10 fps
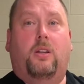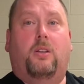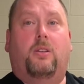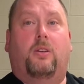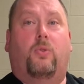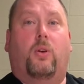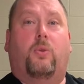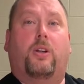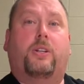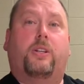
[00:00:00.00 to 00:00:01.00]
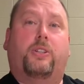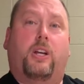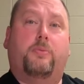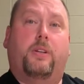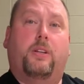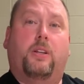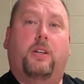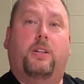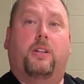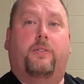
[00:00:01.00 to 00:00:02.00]
to avoid rushing to judgment
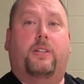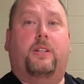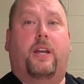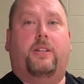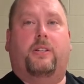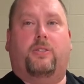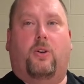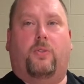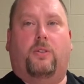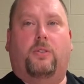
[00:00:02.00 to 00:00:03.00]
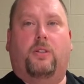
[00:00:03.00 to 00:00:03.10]
until the investigation is over.